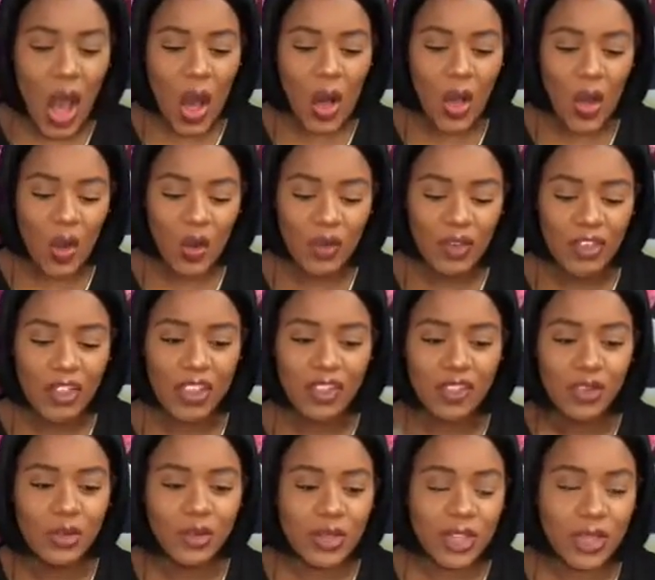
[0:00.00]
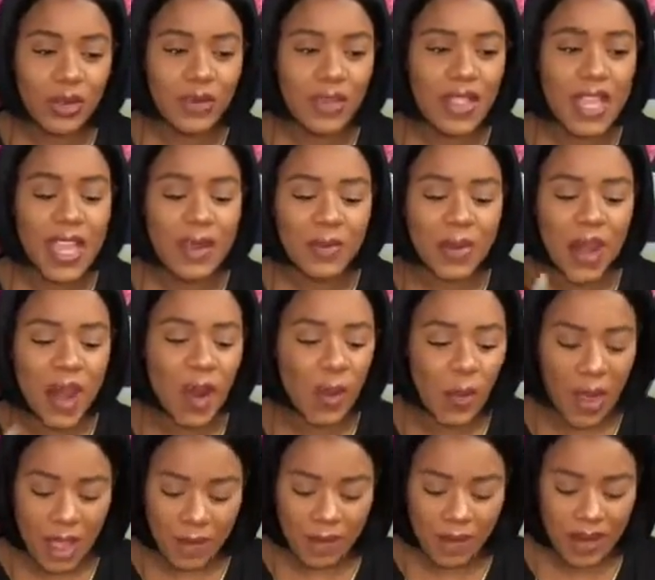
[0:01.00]
all over this little cute thing, but I'll
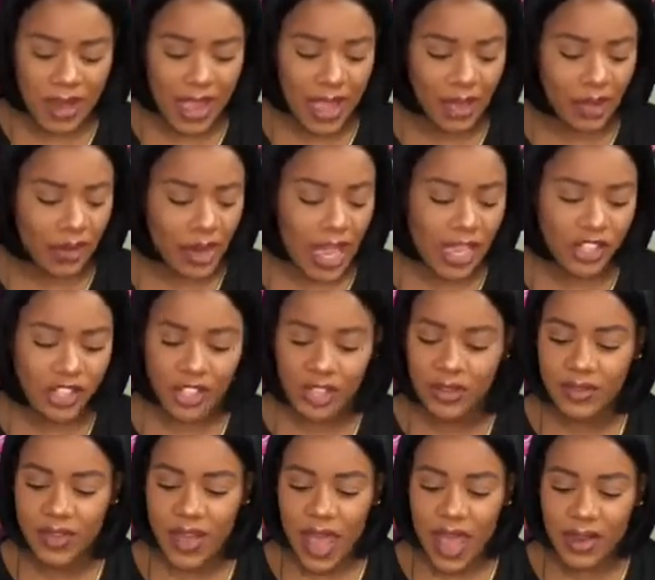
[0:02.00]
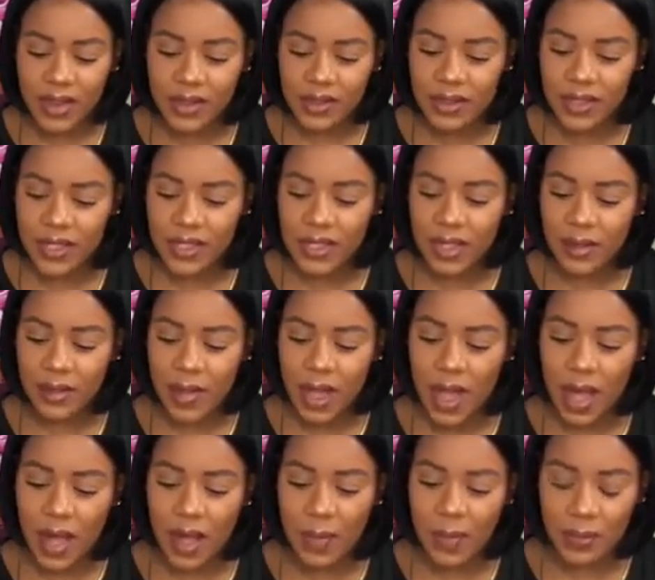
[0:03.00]
wipe it down. I should have gotten some,
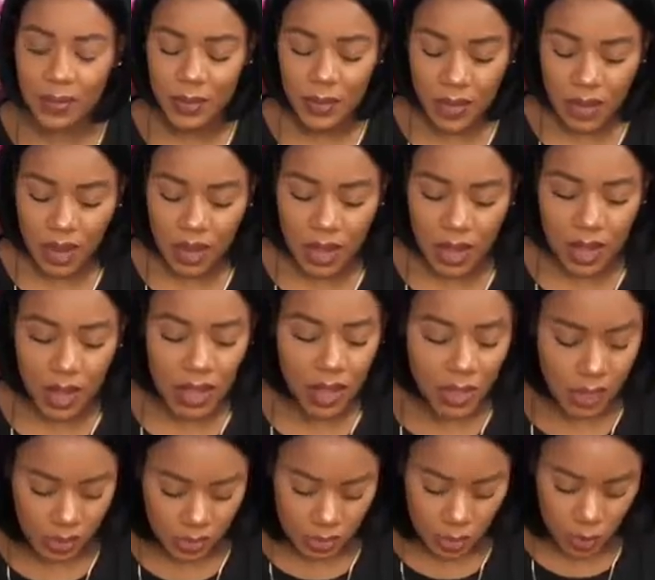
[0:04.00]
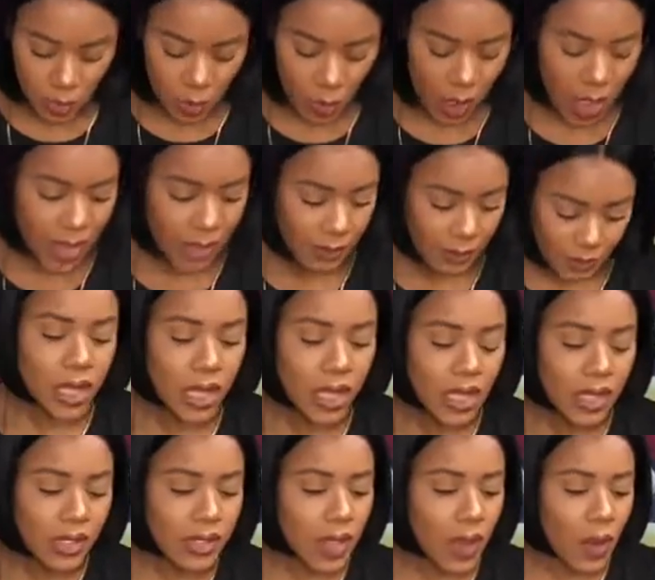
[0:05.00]
um, some wipes.
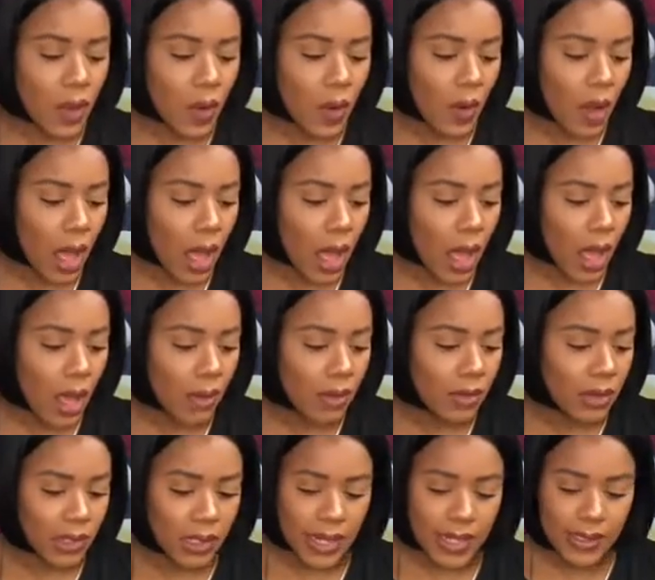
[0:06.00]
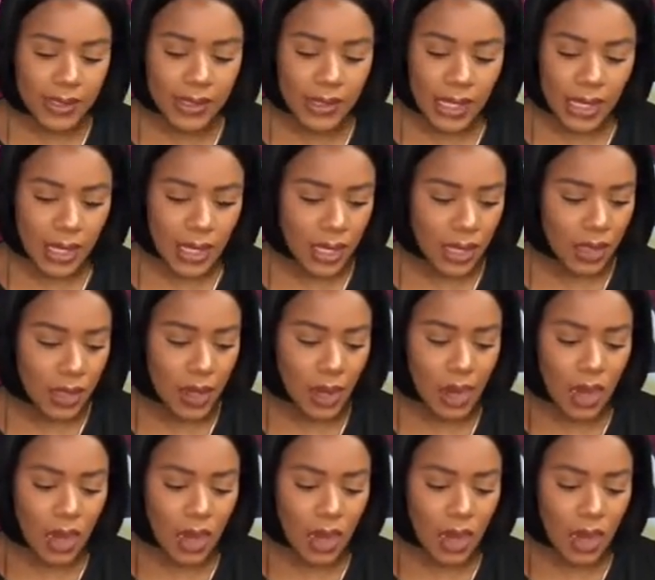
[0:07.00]
So um, let's see.